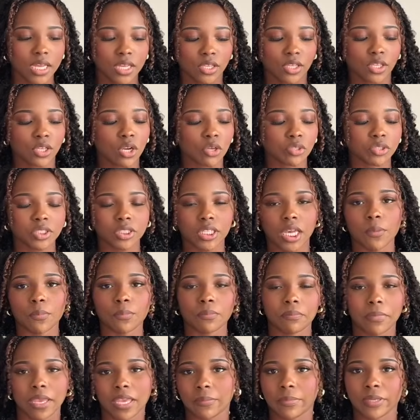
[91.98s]
you know,
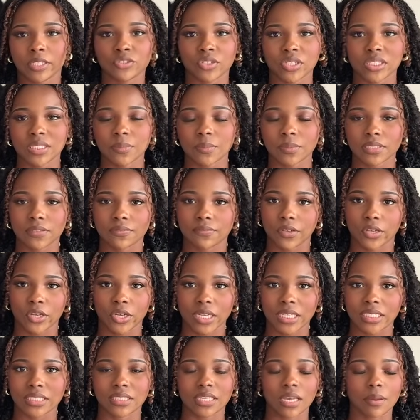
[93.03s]
some may be dressed up as
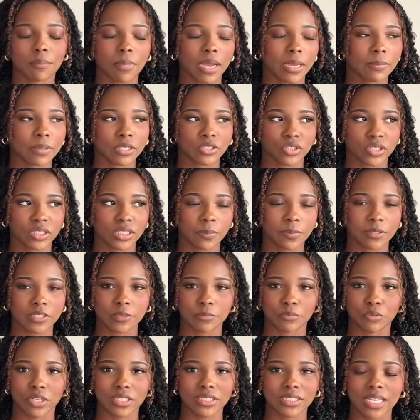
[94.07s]
fairies, some might be dressed up as a
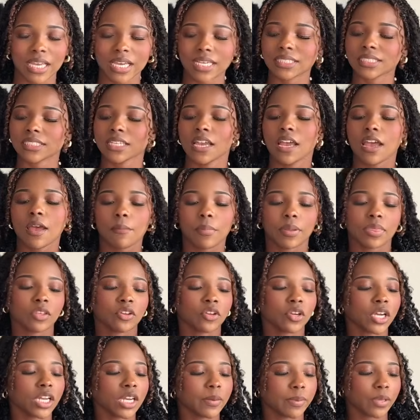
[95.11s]
princess, but
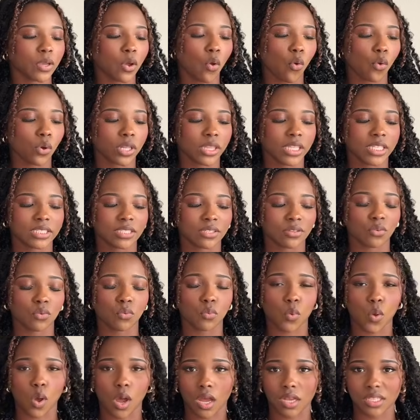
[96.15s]
they're going to be holding these little
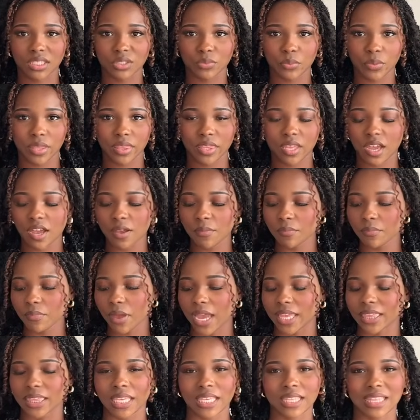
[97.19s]
wands with them.
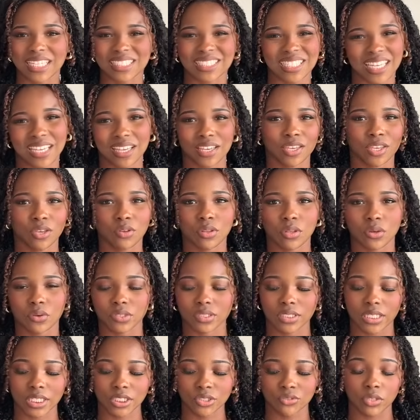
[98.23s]
I think that's like a cute little
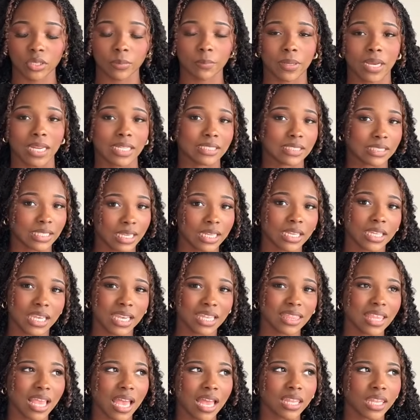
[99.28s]
accessory, but I did
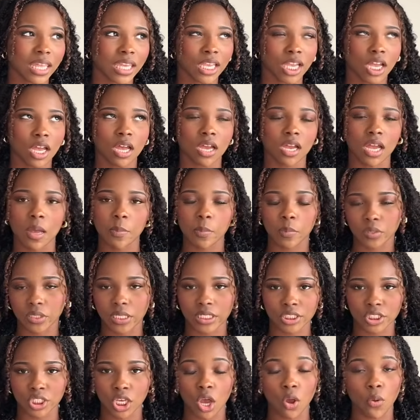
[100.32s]
get that like a couple
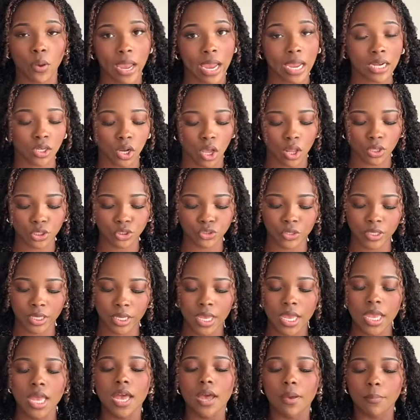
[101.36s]
days ago at Dollar
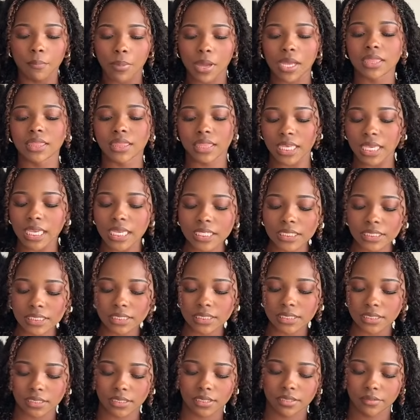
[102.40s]
Tree. But
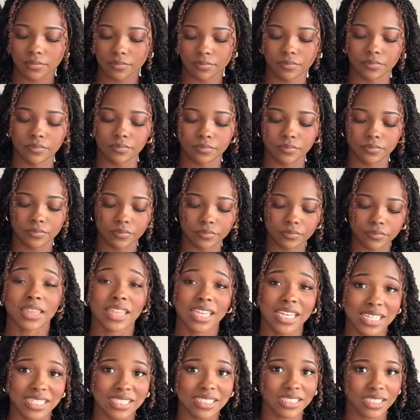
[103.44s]
this
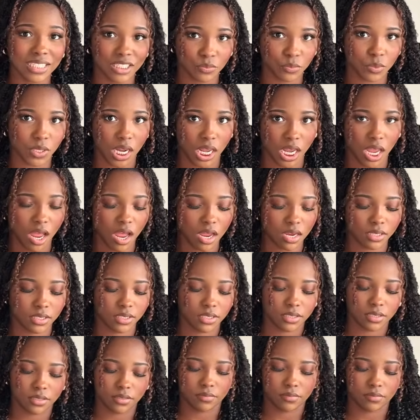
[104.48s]
is what I got.